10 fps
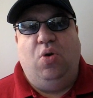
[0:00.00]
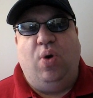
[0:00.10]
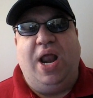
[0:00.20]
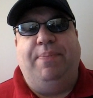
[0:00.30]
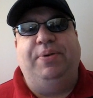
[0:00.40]

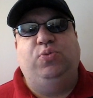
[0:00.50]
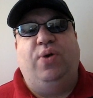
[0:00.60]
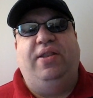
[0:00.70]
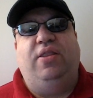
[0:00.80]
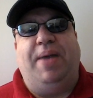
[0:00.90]
What happens
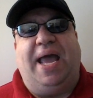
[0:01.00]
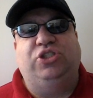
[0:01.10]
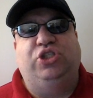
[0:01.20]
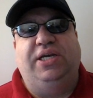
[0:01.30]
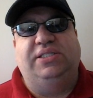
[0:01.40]
when the
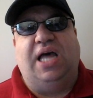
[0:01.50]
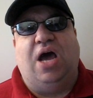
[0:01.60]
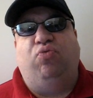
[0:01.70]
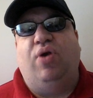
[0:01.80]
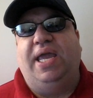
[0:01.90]
bashing is
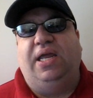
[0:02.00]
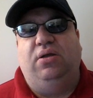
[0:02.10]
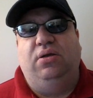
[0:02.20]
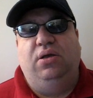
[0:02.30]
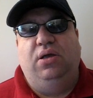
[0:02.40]
not right?
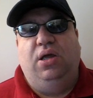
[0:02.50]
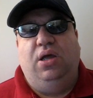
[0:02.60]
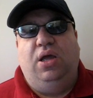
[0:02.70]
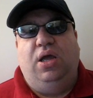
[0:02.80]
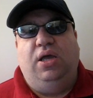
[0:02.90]

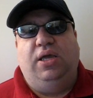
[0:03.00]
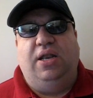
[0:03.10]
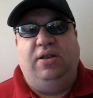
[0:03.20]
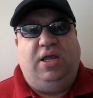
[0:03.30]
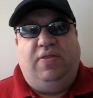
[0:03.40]

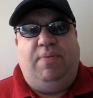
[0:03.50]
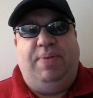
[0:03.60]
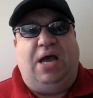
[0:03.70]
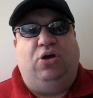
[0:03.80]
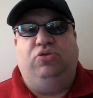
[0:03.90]
Can they
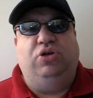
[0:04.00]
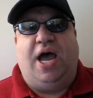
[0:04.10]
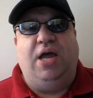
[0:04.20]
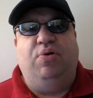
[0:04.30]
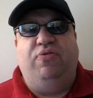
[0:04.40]
be held
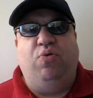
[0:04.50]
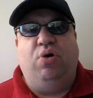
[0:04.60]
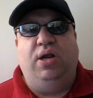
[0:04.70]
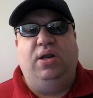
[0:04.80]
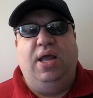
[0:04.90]
liable
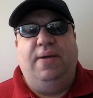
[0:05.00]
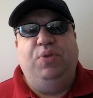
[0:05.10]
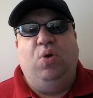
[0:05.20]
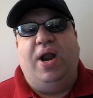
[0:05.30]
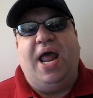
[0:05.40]
for it?
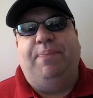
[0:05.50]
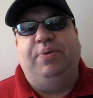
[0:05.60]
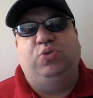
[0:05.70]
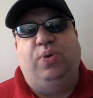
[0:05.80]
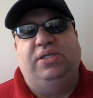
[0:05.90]
What
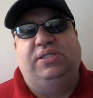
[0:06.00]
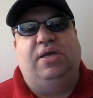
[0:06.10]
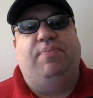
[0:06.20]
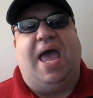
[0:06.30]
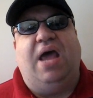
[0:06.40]
happens when
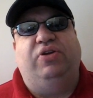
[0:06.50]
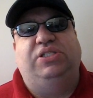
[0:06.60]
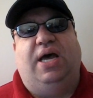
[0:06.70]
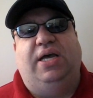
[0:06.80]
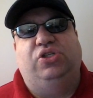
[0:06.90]
some
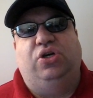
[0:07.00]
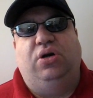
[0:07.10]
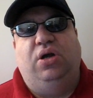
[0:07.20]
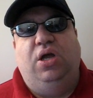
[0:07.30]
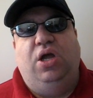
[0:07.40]

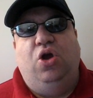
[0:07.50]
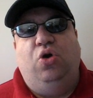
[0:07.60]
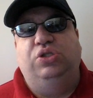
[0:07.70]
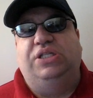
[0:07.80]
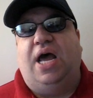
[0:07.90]
advertiser
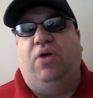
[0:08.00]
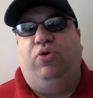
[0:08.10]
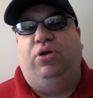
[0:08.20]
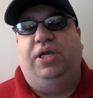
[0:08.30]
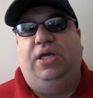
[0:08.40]
who's not
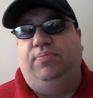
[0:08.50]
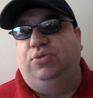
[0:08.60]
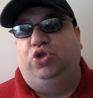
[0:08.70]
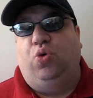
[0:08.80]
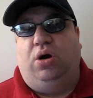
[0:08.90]
really
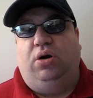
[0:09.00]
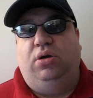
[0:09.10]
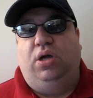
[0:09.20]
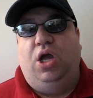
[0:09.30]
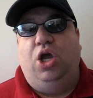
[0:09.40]
sure
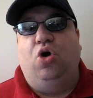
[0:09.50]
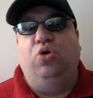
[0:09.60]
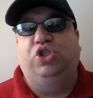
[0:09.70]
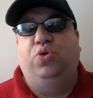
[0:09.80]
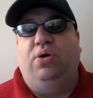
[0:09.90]

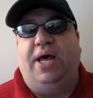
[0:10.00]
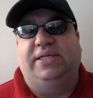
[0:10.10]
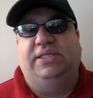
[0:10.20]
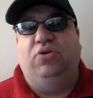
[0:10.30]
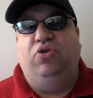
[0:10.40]
goes to
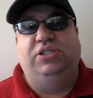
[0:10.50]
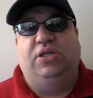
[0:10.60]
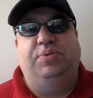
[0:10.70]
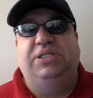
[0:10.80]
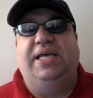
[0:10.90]
Alexa and looks
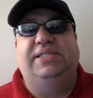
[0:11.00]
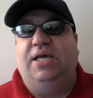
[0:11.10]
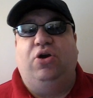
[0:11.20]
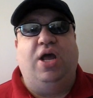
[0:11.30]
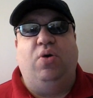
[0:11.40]
up, say,
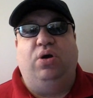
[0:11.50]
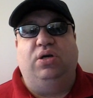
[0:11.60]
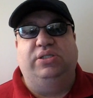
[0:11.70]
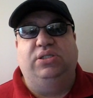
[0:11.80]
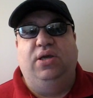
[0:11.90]
Center
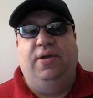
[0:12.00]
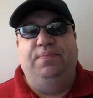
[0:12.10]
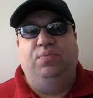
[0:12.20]
Networks,